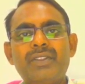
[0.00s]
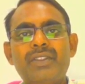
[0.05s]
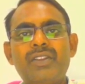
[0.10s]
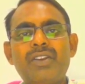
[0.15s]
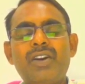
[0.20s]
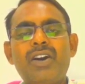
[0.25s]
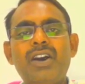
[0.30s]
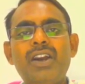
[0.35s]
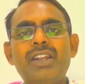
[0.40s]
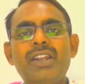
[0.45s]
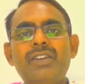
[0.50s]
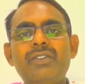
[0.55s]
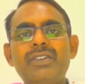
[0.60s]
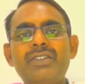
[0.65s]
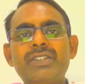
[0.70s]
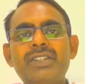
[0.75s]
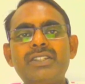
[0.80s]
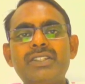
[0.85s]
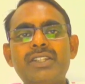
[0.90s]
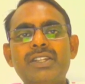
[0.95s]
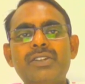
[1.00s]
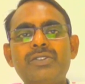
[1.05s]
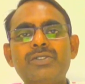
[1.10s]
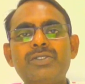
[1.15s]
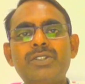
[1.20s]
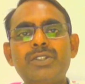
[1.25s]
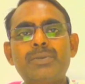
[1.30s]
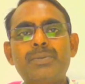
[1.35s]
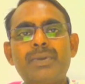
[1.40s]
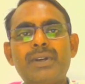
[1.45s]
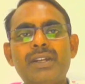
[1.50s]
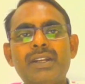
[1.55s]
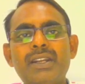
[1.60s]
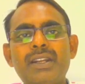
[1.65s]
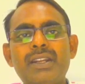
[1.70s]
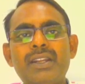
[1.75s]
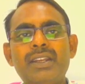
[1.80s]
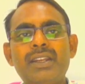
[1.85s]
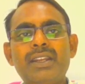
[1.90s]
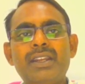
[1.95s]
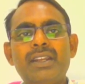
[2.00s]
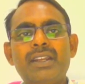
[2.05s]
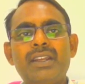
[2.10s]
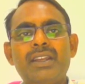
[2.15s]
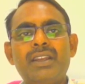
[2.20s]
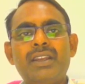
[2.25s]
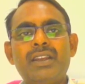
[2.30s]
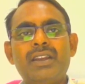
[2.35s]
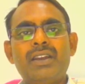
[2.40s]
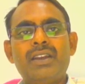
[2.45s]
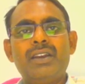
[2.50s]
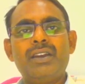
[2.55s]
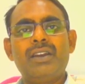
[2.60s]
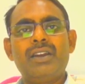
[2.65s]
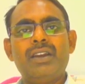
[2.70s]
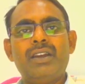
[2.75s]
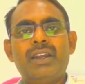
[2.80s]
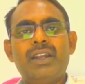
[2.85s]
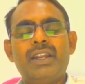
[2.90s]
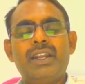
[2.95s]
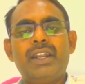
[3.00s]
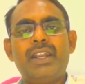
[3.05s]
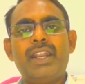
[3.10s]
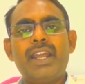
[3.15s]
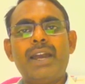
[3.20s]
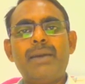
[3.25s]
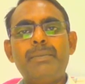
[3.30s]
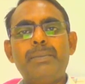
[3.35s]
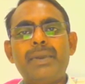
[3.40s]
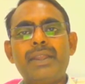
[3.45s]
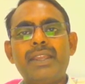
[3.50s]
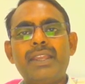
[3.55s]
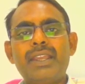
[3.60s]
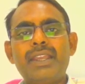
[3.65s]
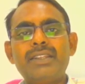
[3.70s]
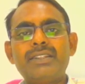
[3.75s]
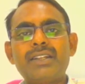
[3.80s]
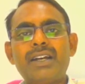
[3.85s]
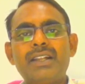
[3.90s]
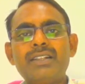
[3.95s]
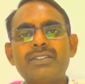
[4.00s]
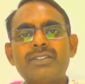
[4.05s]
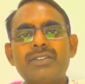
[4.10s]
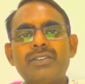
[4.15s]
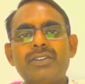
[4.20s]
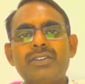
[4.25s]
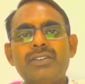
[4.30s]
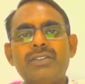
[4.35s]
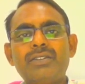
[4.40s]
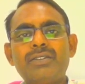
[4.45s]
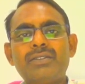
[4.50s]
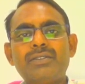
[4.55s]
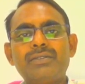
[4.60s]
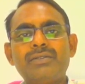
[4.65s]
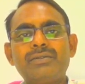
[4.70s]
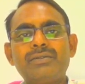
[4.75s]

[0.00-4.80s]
The oil which is used for Damping is also